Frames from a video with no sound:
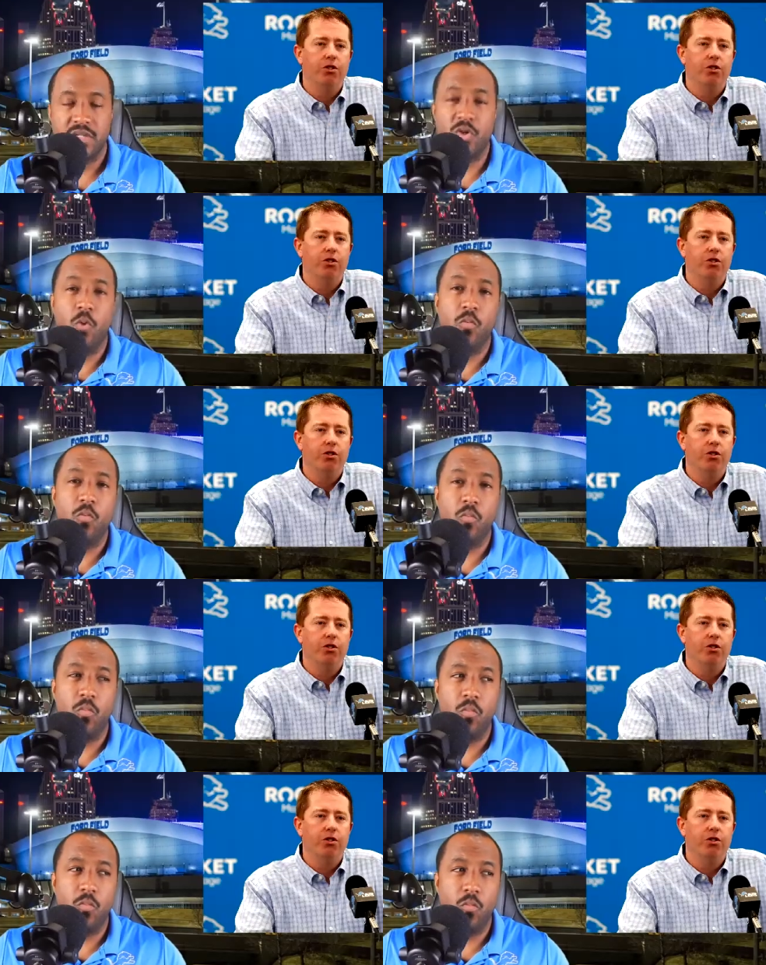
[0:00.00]
Speaker 1: So,
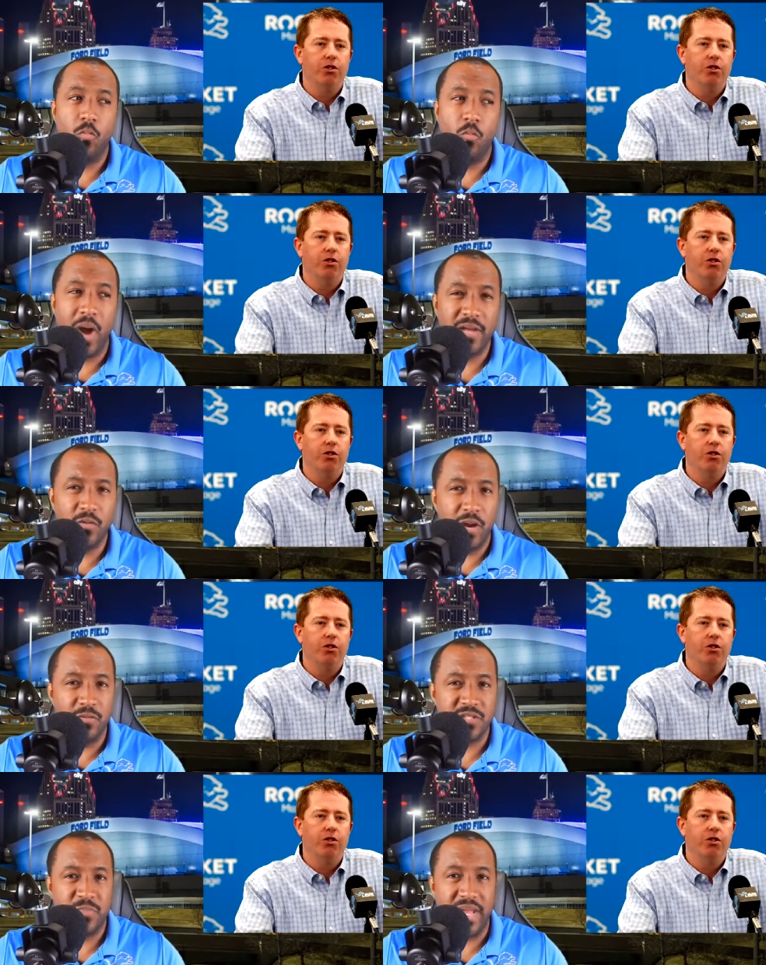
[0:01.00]
why do I
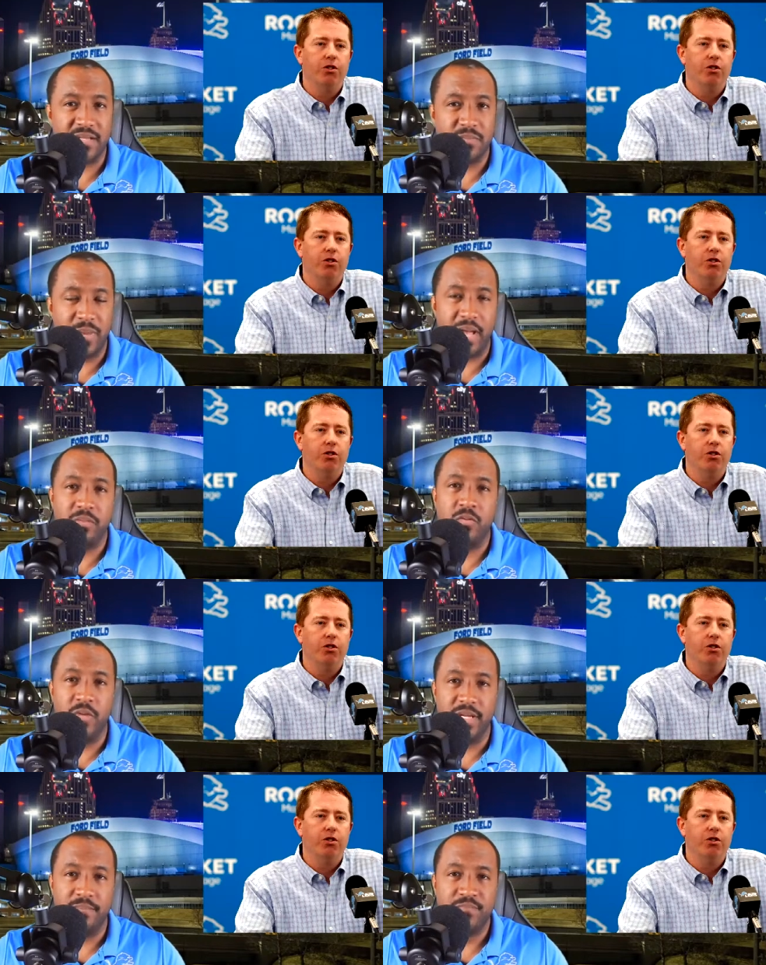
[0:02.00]
respect Bob
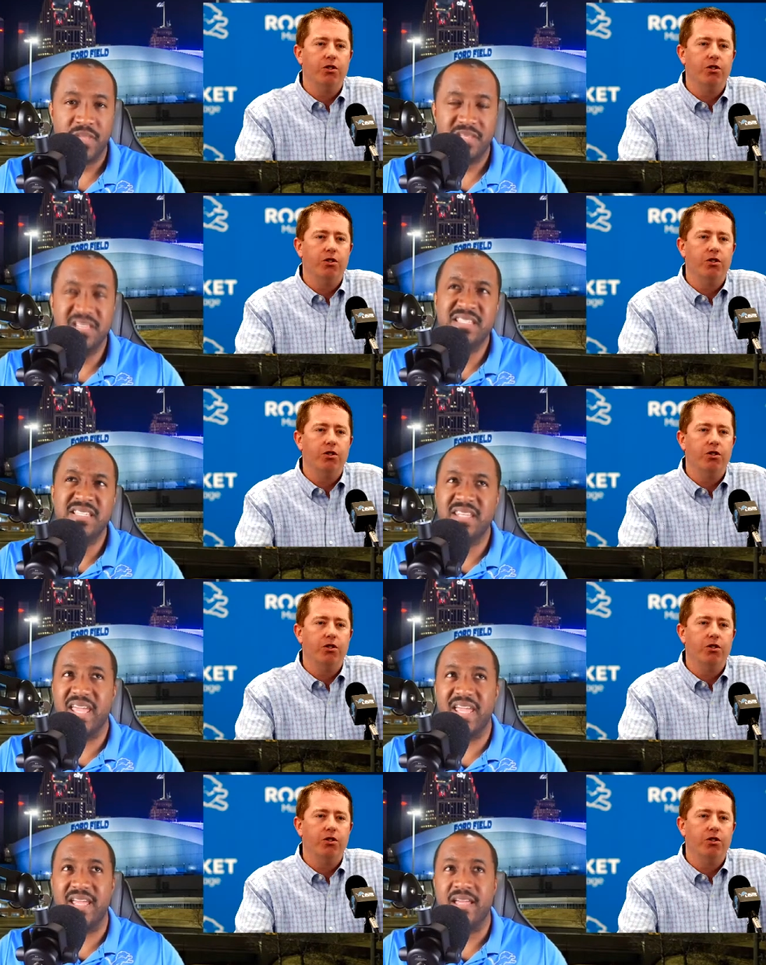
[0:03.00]
Quinn? This isn't
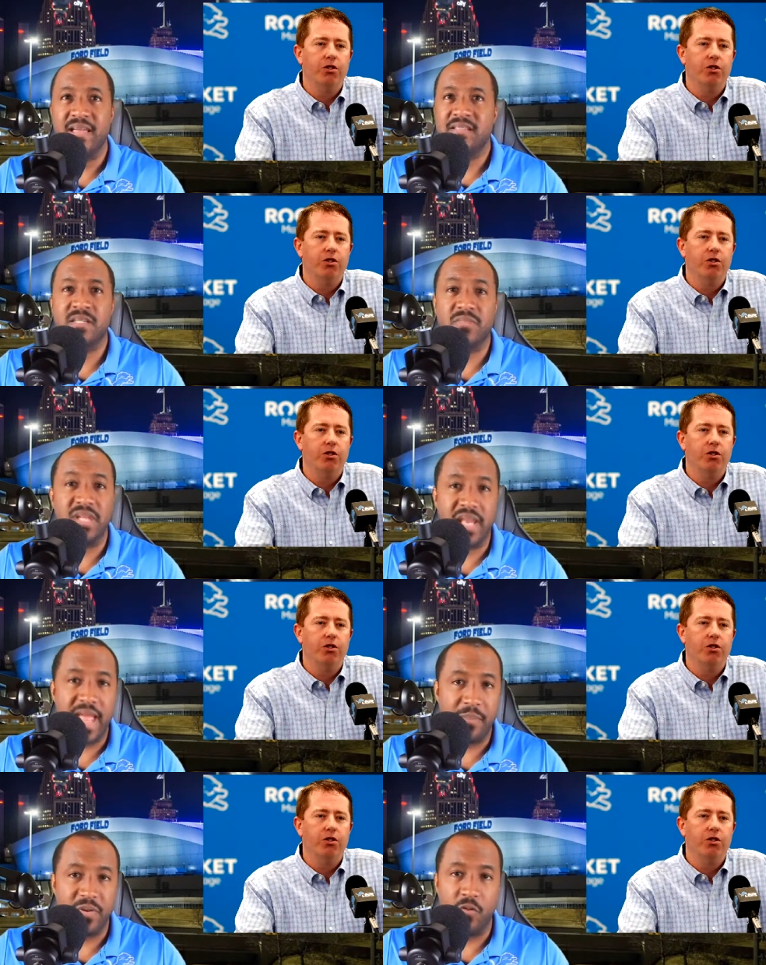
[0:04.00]
a something that
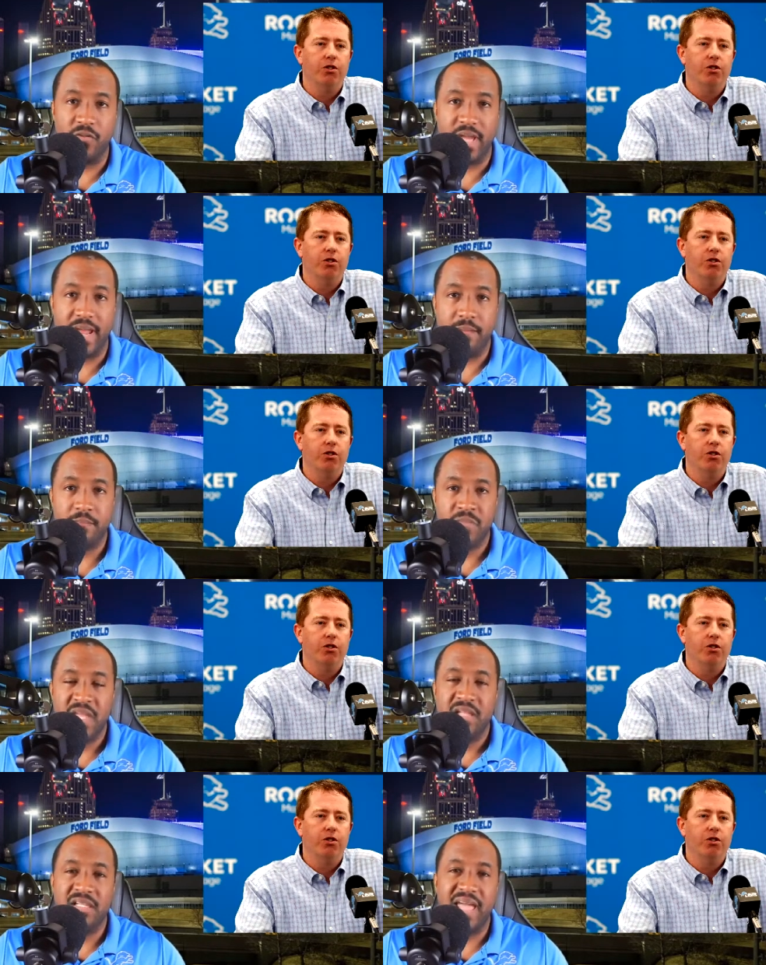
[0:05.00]
happened overnight.
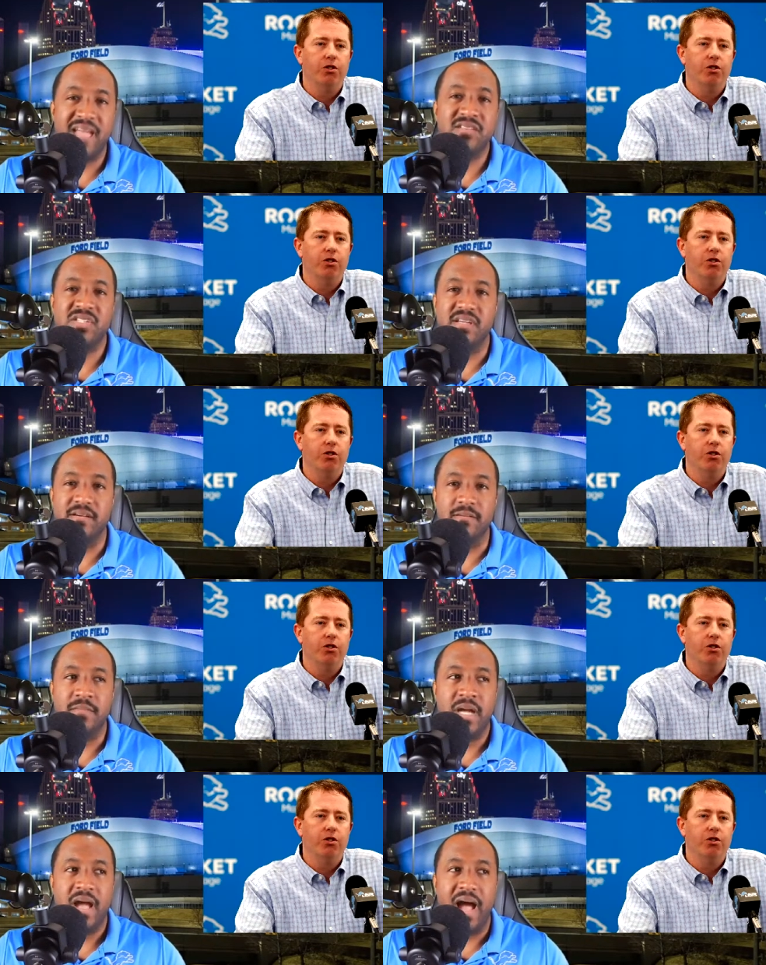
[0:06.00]
Last year,
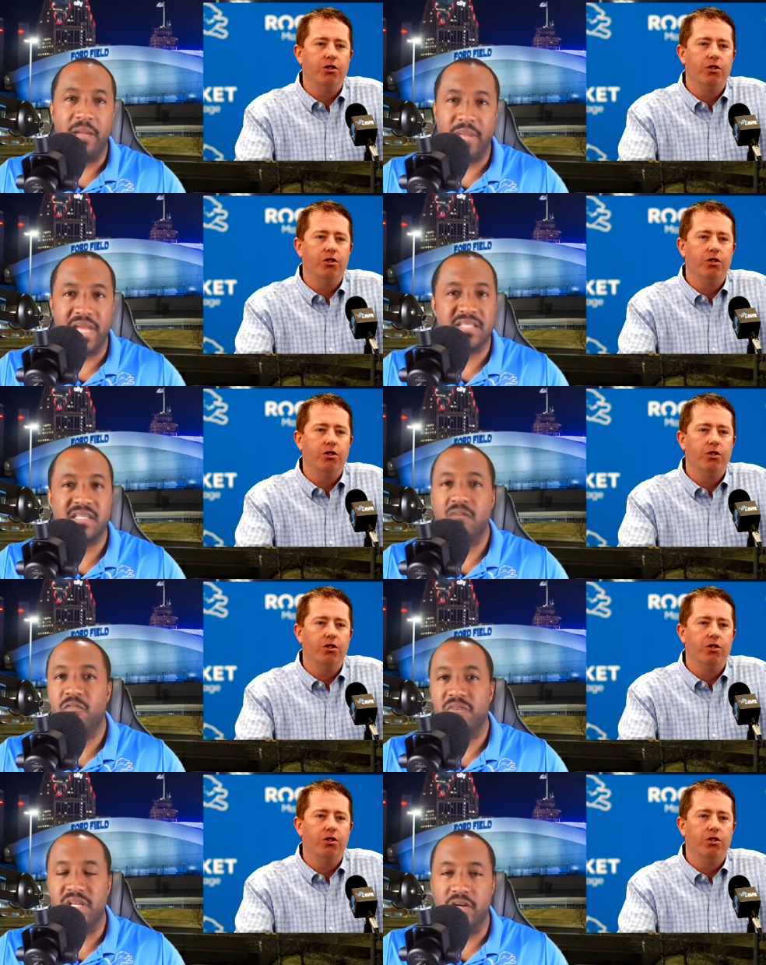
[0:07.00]
I made
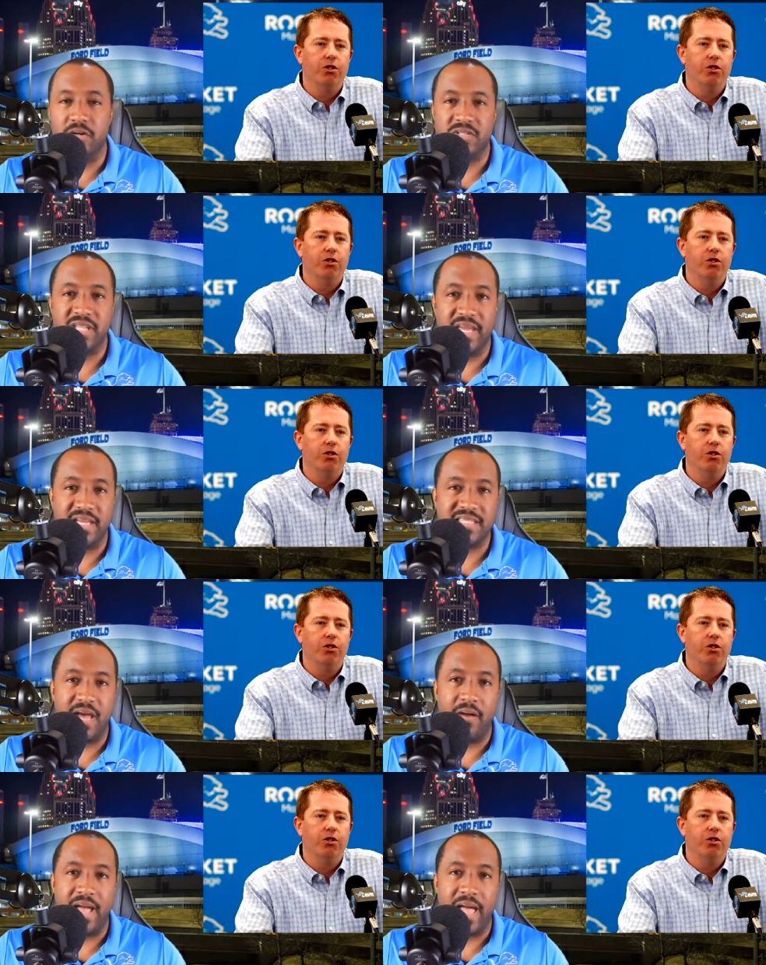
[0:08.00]
several videos saying it's
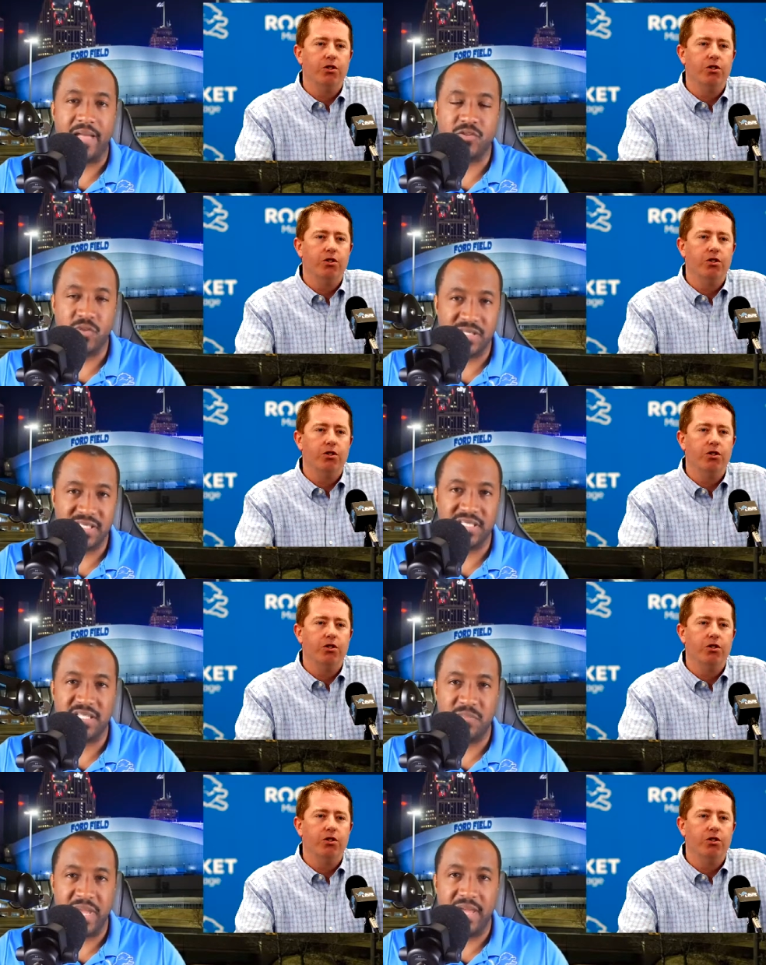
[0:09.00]
how I, I trusted
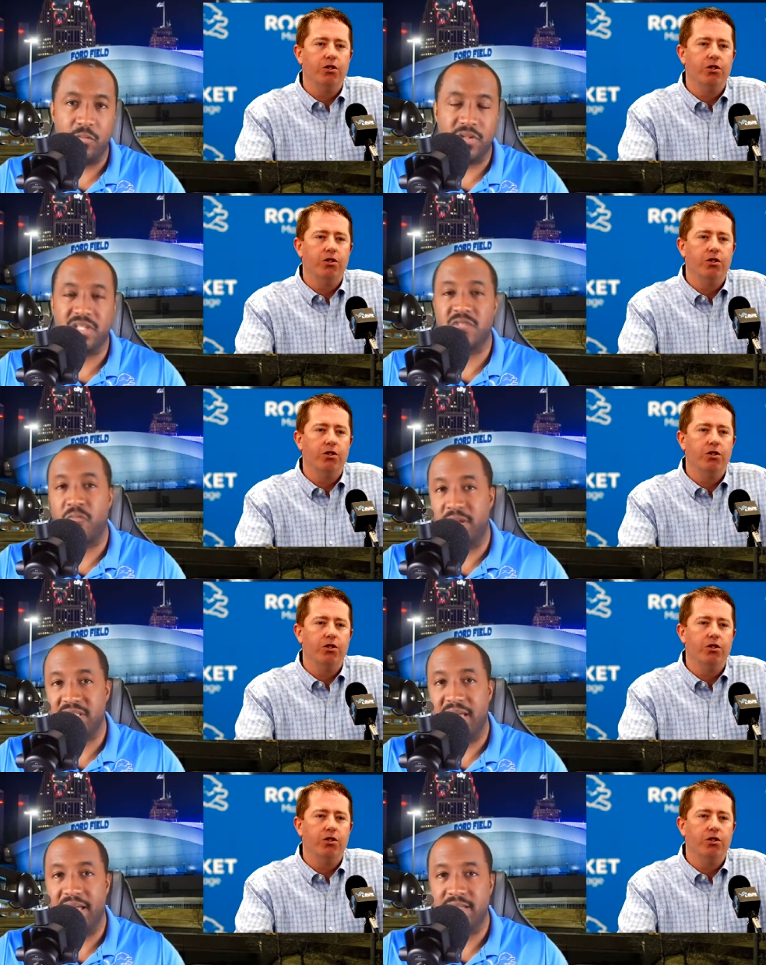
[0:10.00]
this man with this
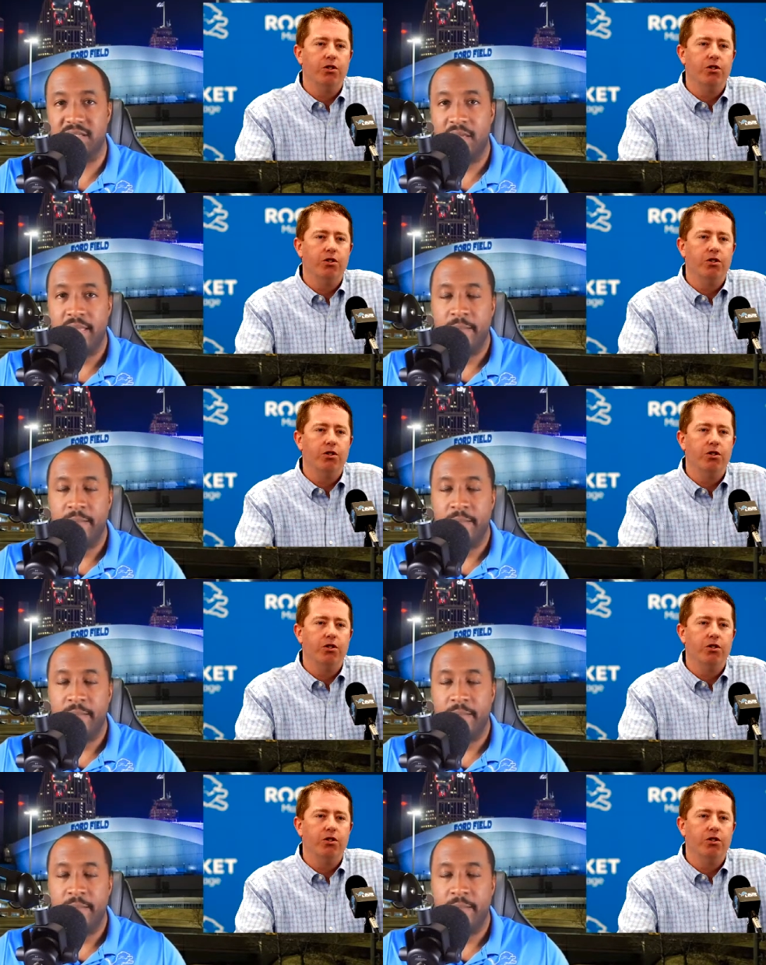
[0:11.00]
franchise.